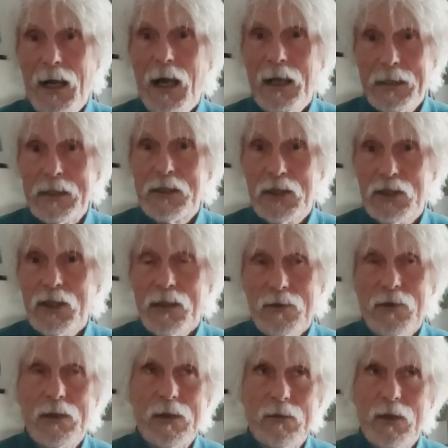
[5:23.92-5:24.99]
and it's stuck
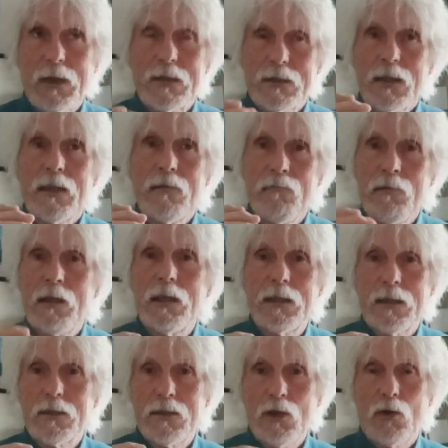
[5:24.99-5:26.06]
on their face. It really
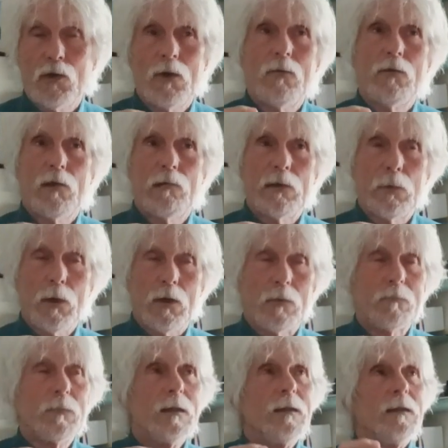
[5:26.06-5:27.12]
does lock on very
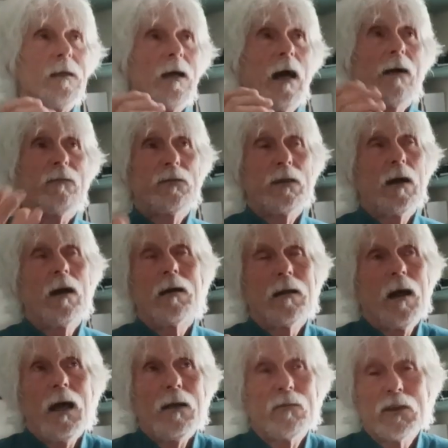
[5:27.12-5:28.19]
well. Have, I,
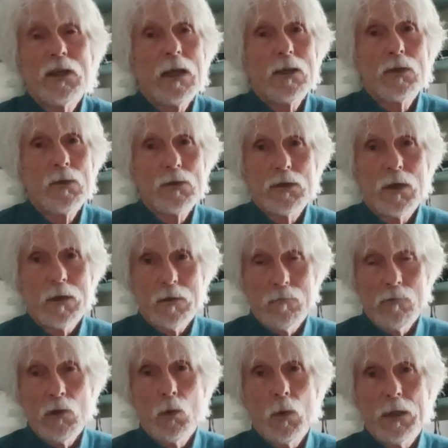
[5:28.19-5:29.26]
I haven't yet used it at a
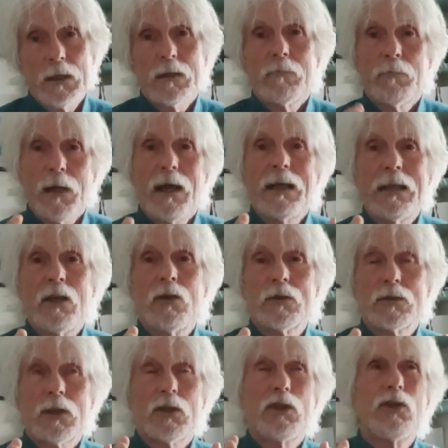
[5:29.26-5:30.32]
real wedding, but it
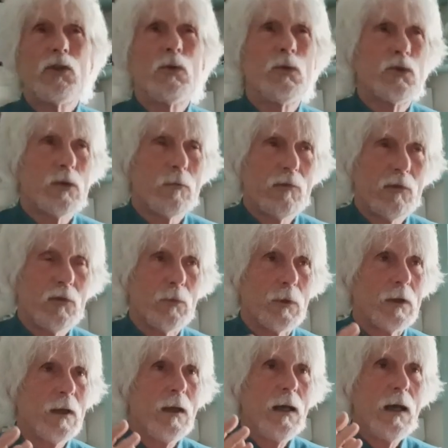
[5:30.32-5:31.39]
looks a huge
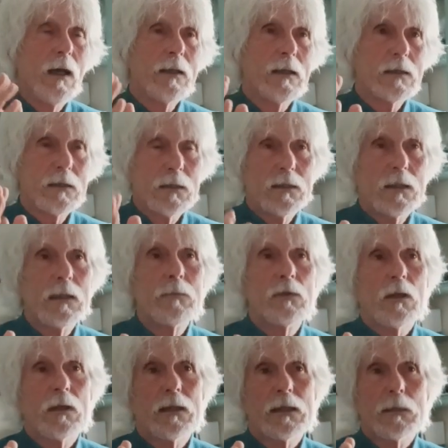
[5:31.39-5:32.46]
improvement, and it
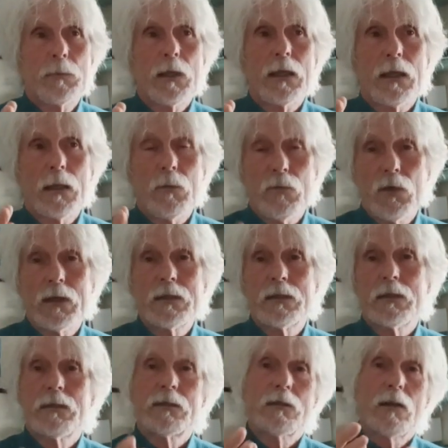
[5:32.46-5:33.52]
seems like it's picking up
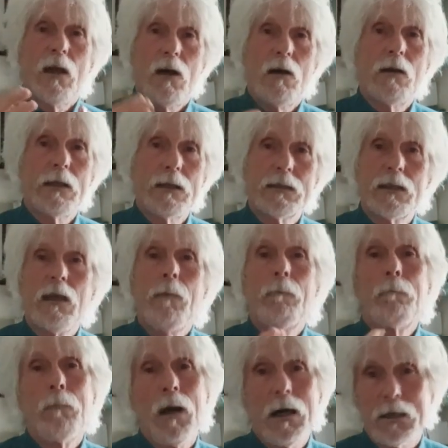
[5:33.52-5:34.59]
faces and eyes
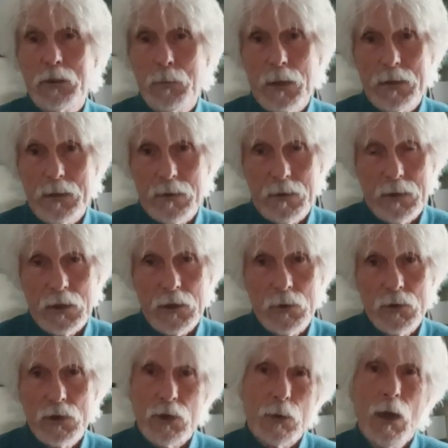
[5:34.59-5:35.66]
much better than it
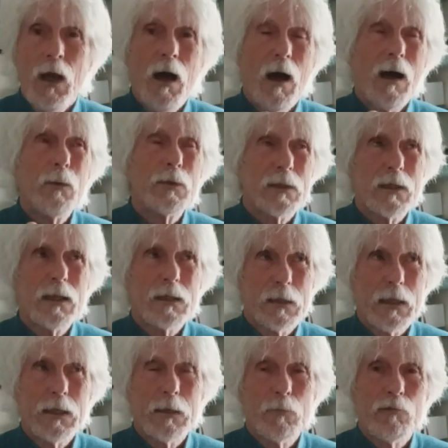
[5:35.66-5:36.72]
used to. I would say
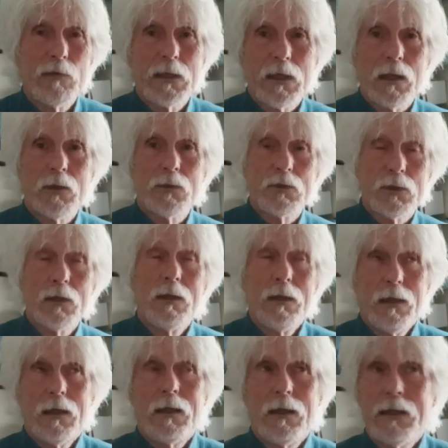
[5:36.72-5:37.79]
it's getting pretty close,
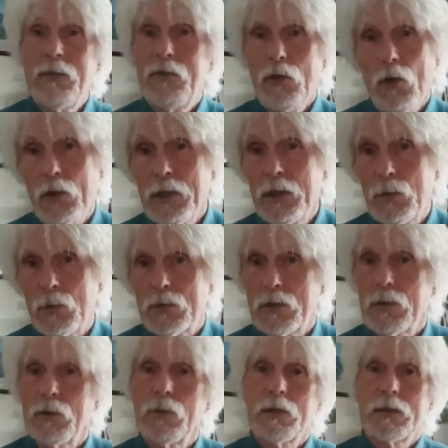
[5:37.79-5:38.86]
uh, if not equal
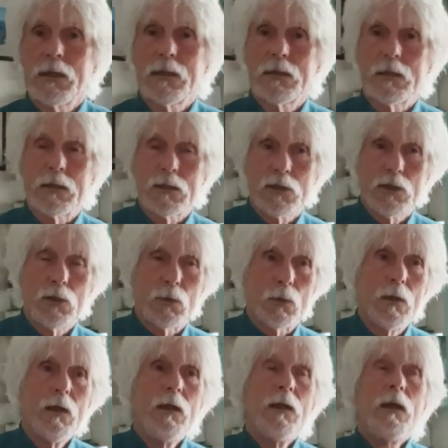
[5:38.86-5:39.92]
to the Z6
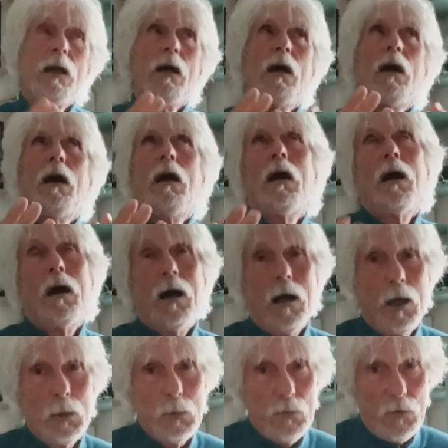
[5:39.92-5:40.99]
II.
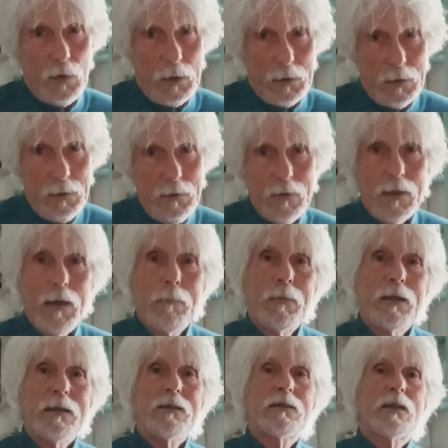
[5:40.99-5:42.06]
Hopefully, that
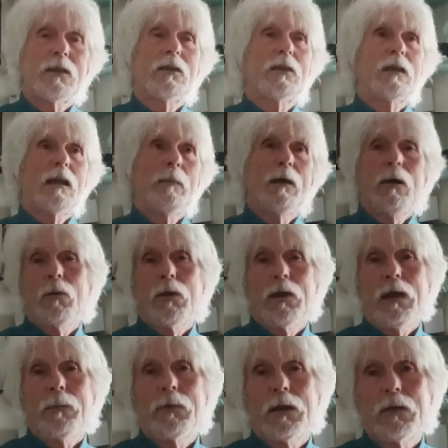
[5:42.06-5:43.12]
means they're going to come out with
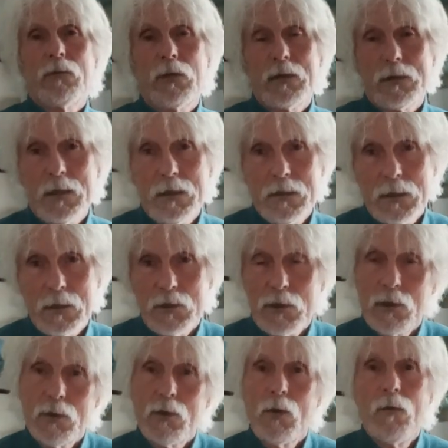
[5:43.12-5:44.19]
an update for the
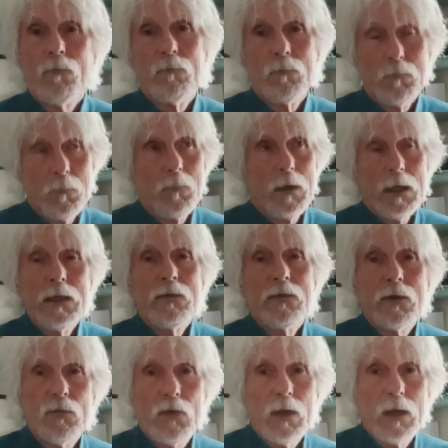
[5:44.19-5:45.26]
Z6 II in
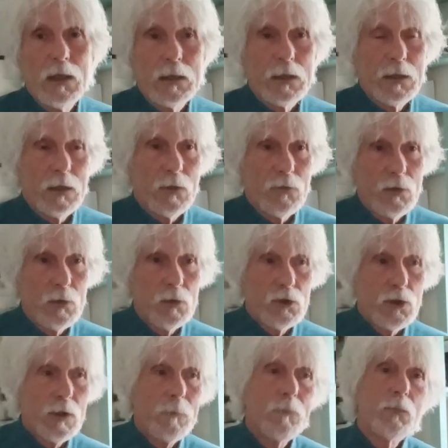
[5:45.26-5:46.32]
the fairly near
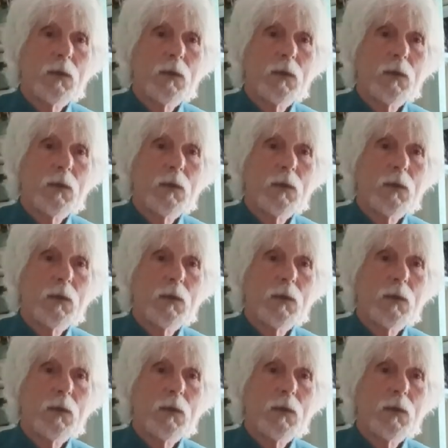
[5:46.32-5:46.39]
future.